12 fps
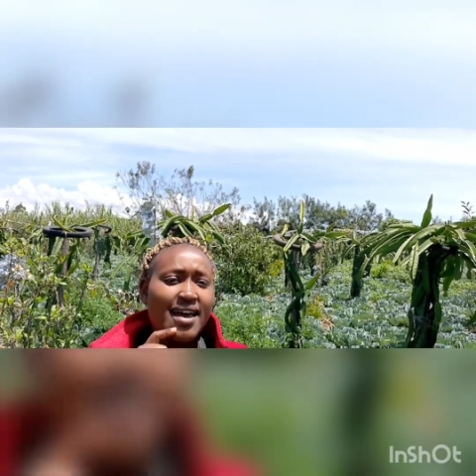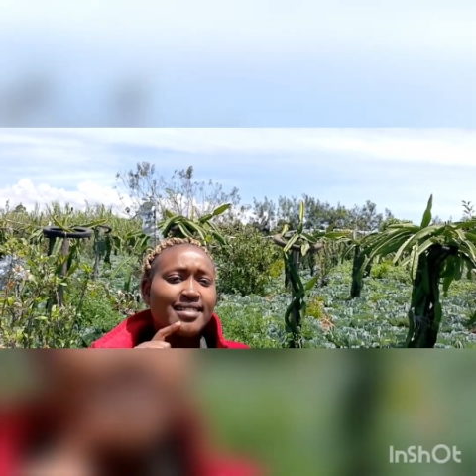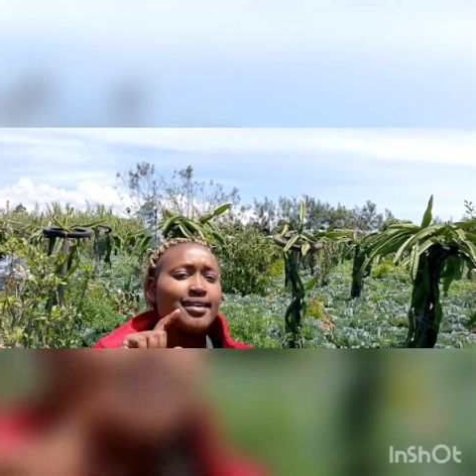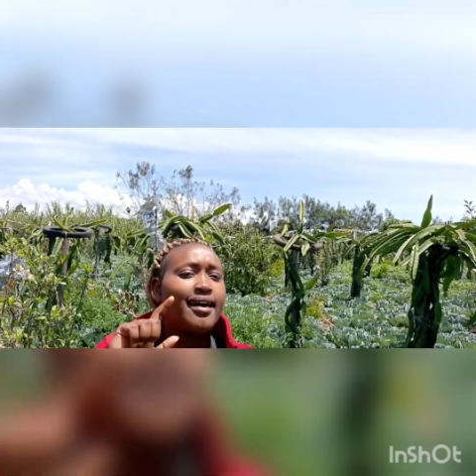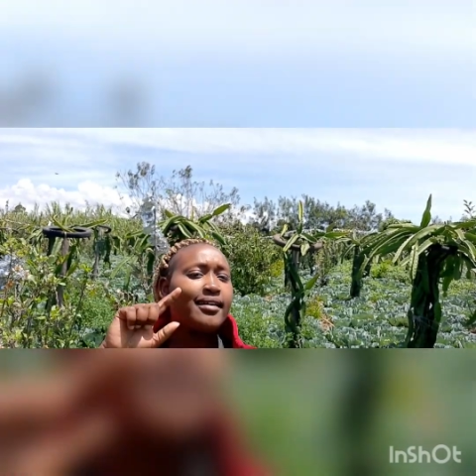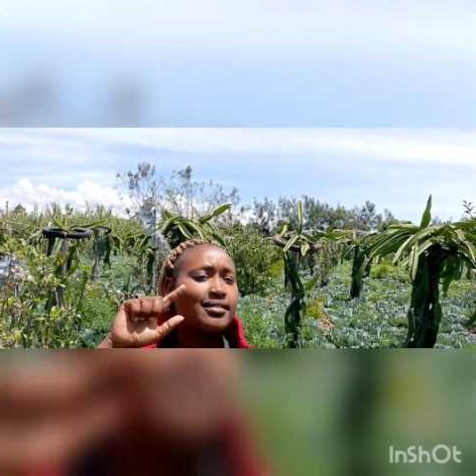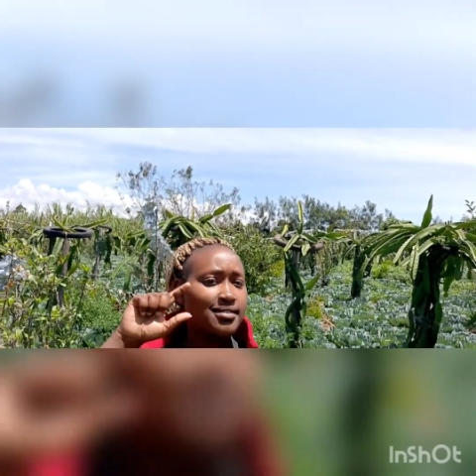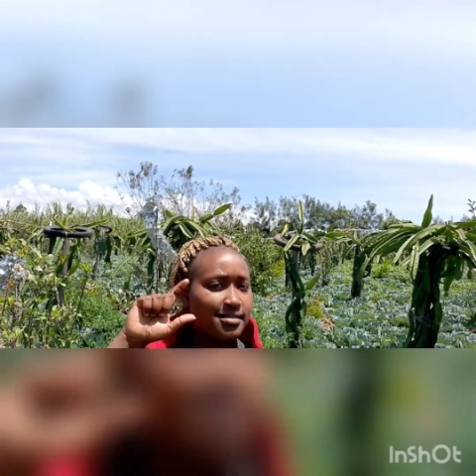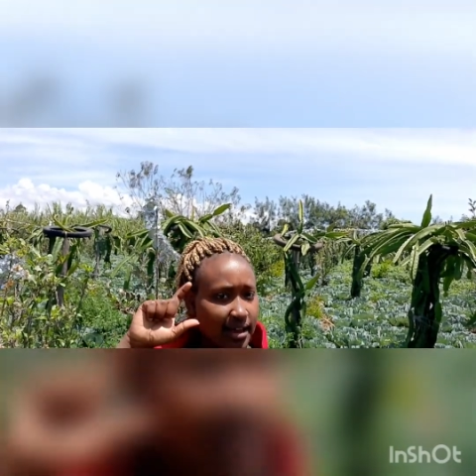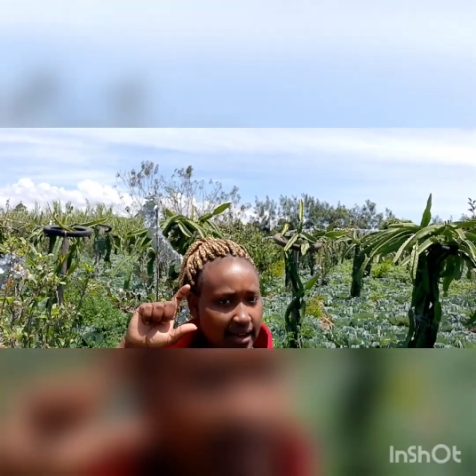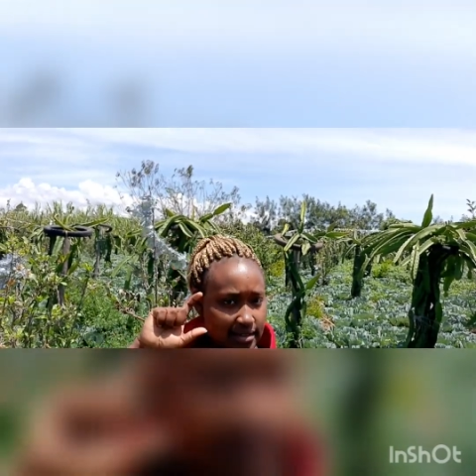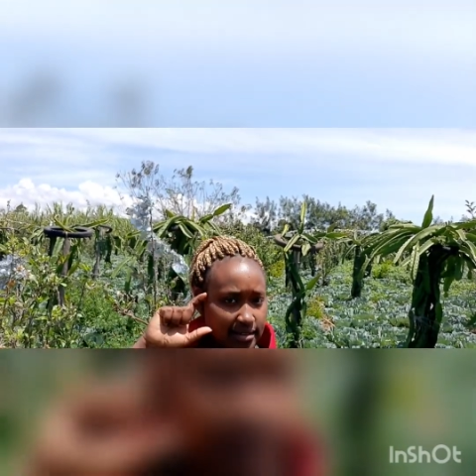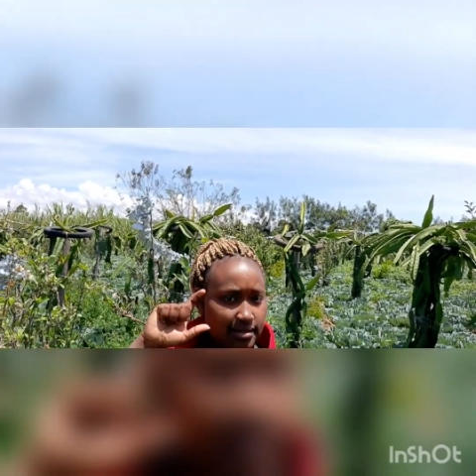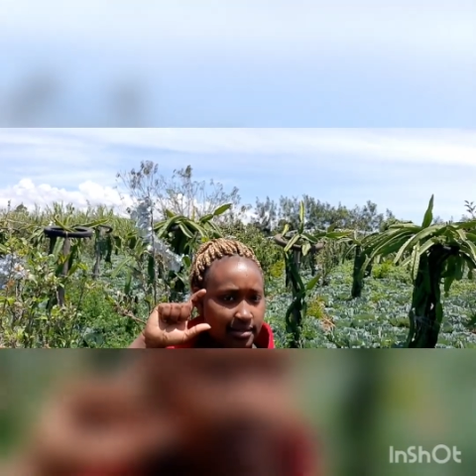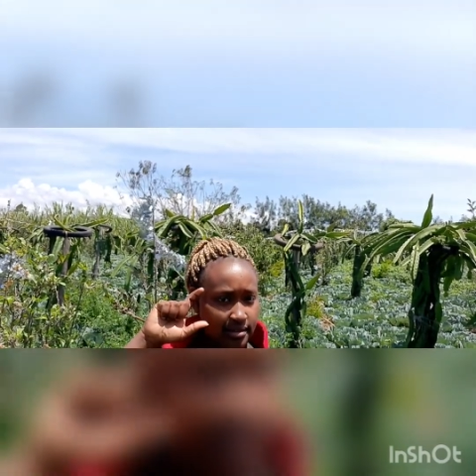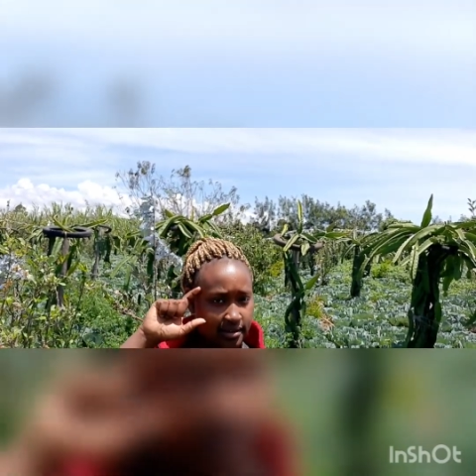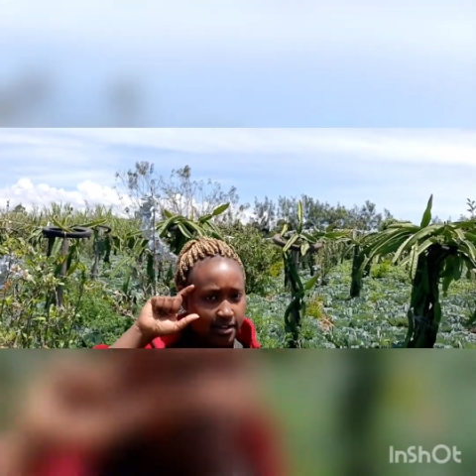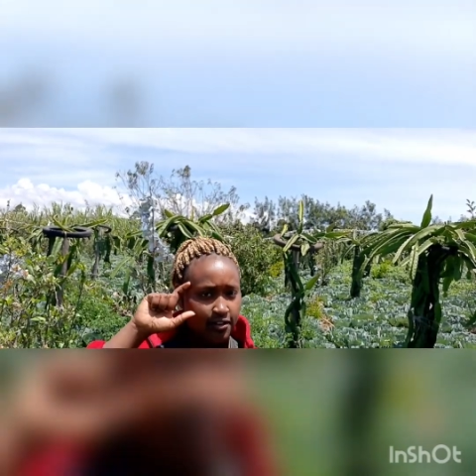The exact,
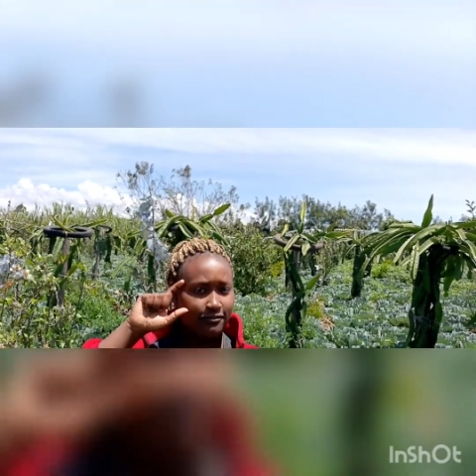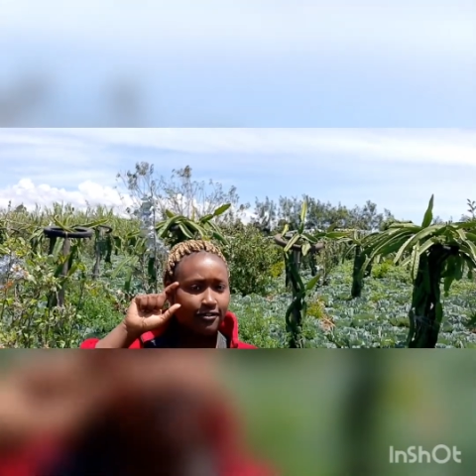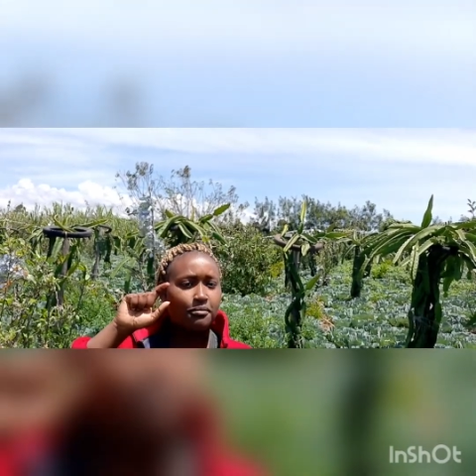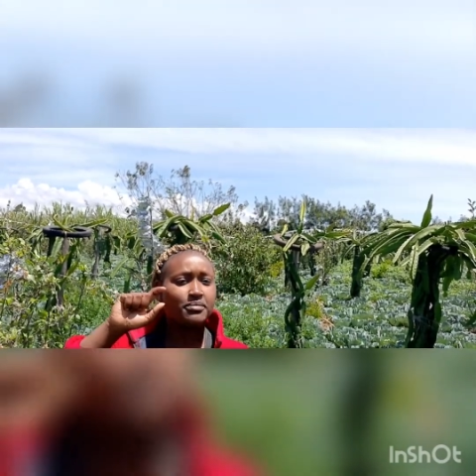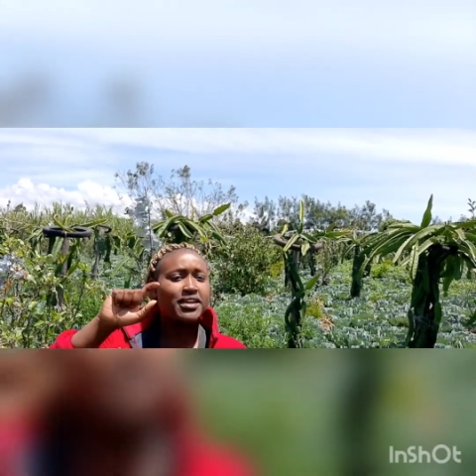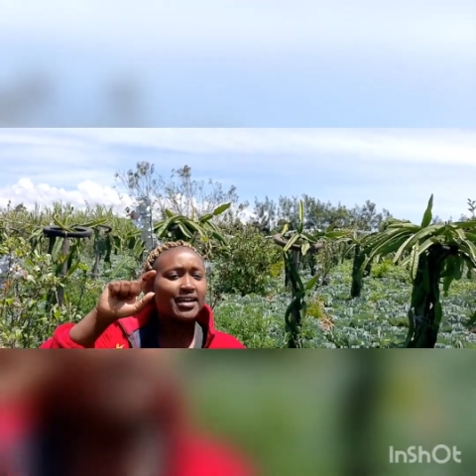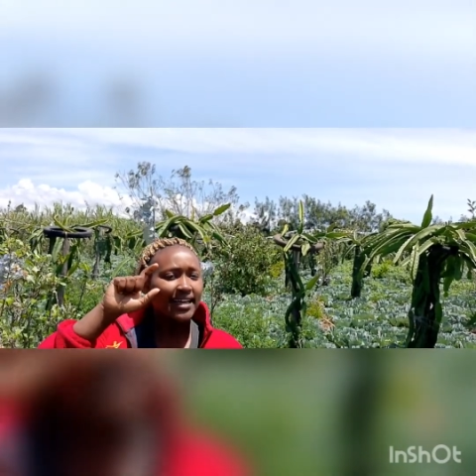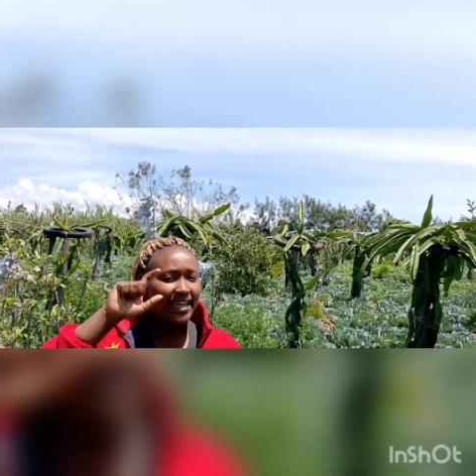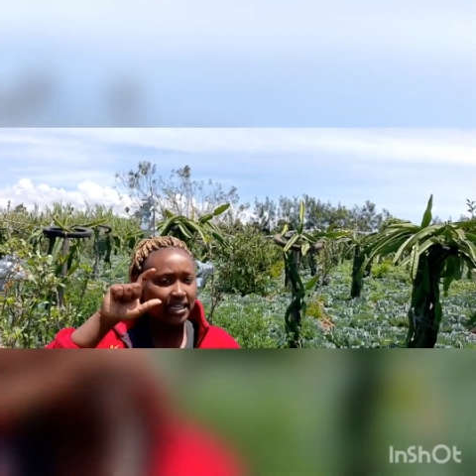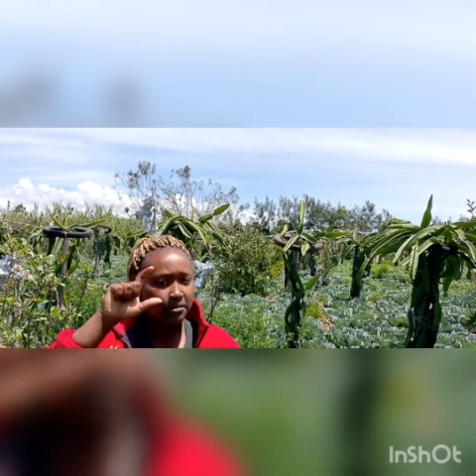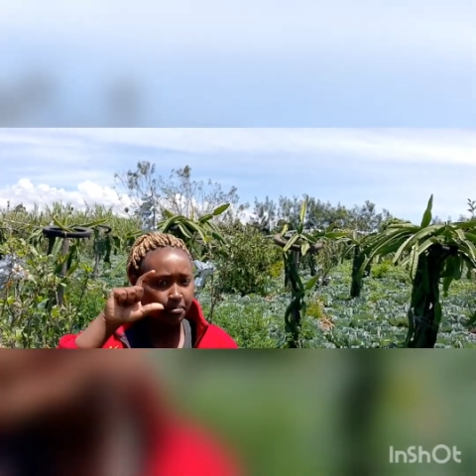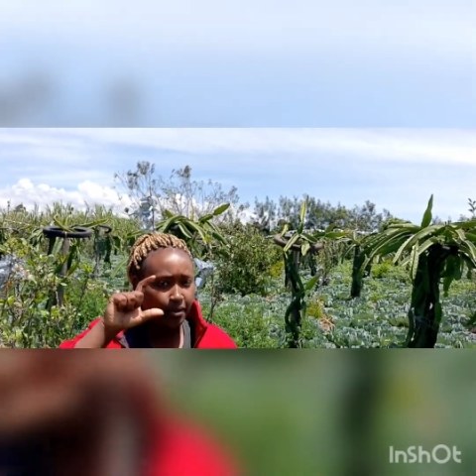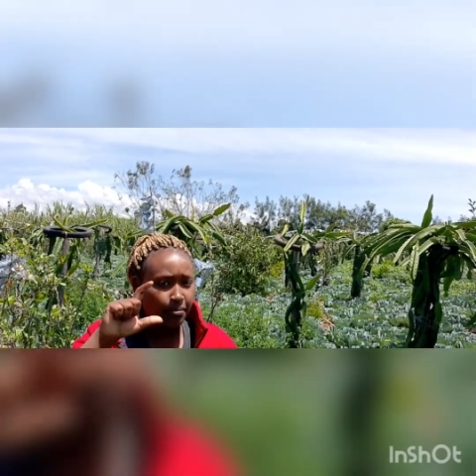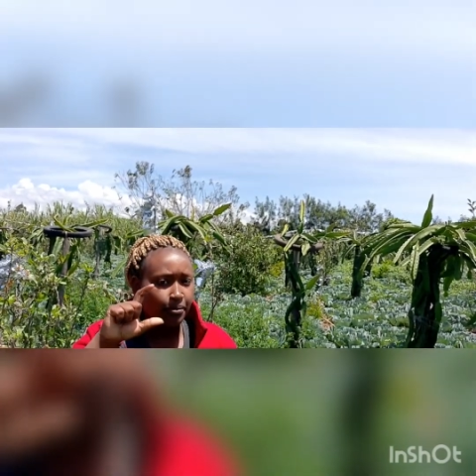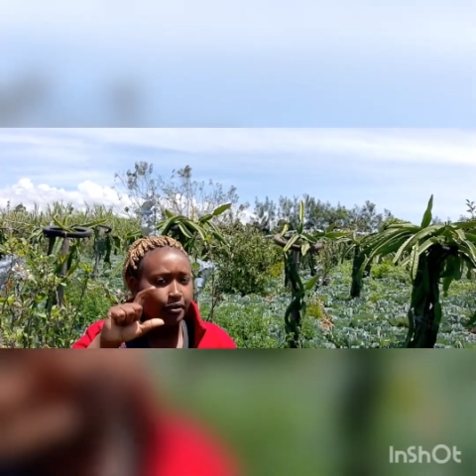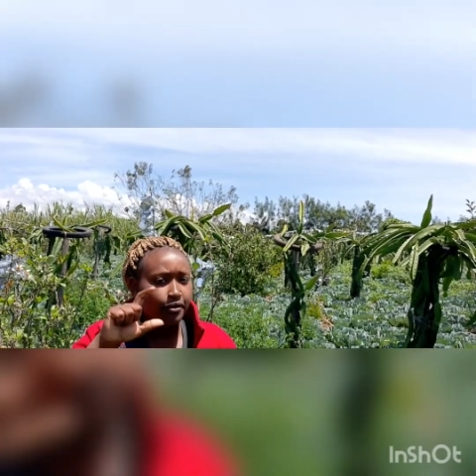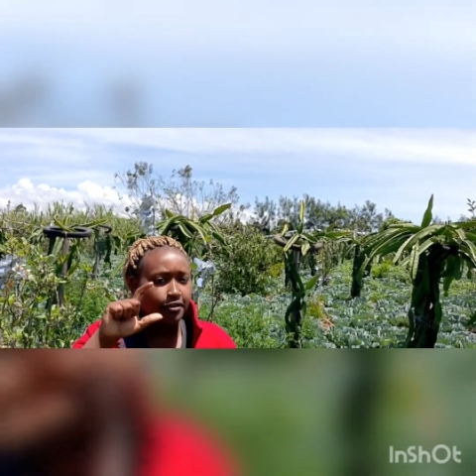from the real people.